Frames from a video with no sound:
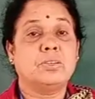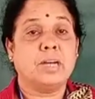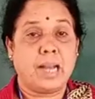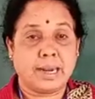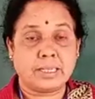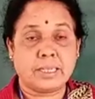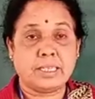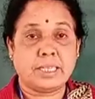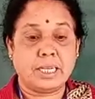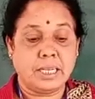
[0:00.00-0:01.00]

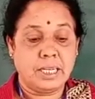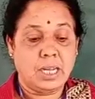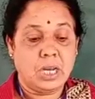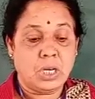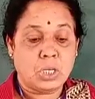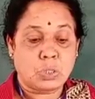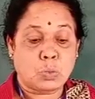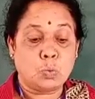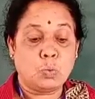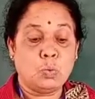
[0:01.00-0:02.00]
electricity,
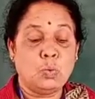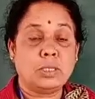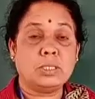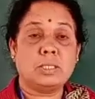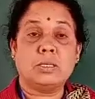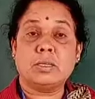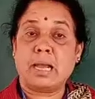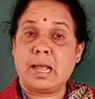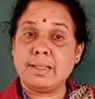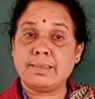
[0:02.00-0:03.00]
schools,
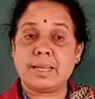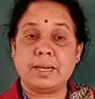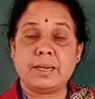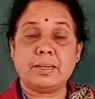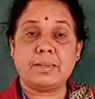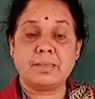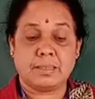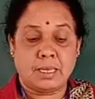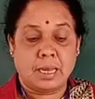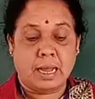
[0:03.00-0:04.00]
health
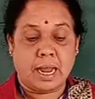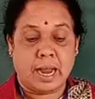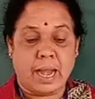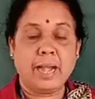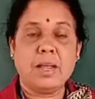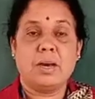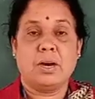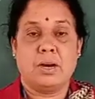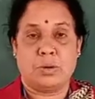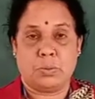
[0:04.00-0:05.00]
centers,
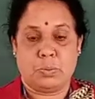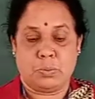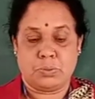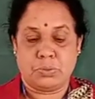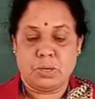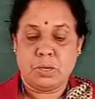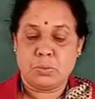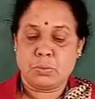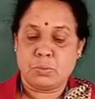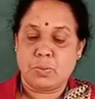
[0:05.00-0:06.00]
and roads.
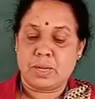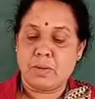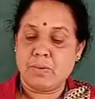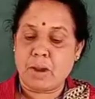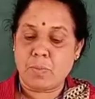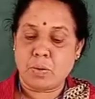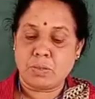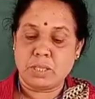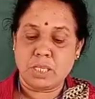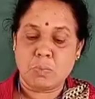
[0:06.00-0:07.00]
So, whatever
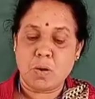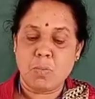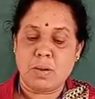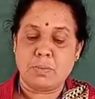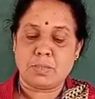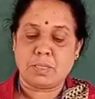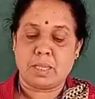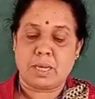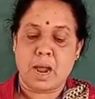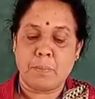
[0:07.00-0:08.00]
about these problems,
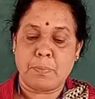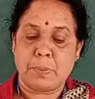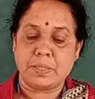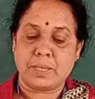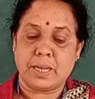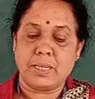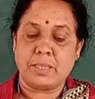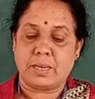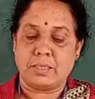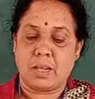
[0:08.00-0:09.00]
the Gram
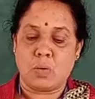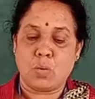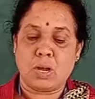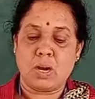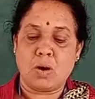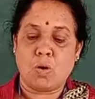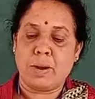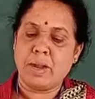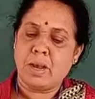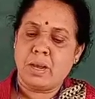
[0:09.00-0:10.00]
Panchayat, that is the local
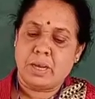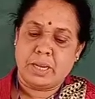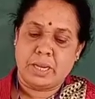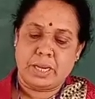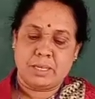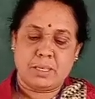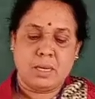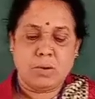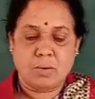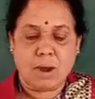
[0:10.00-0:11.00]
government,
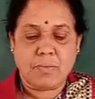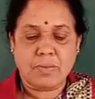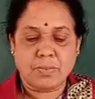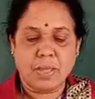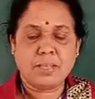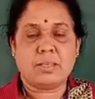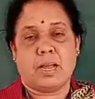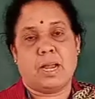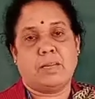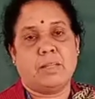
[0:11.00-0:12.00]
is look after
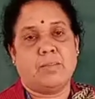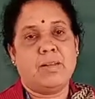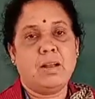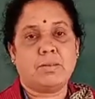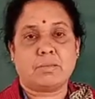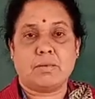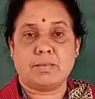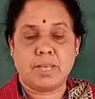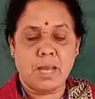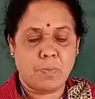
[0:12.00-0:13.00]
this and they will
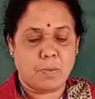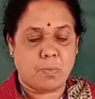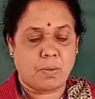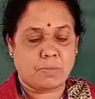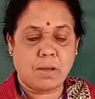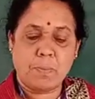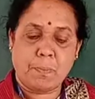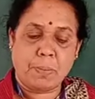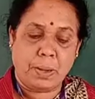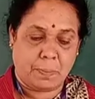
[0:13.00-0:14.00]
solve the problems
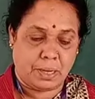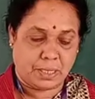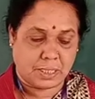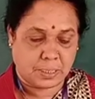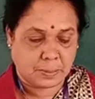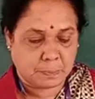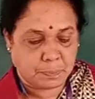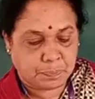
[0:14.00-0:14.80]
of peoples.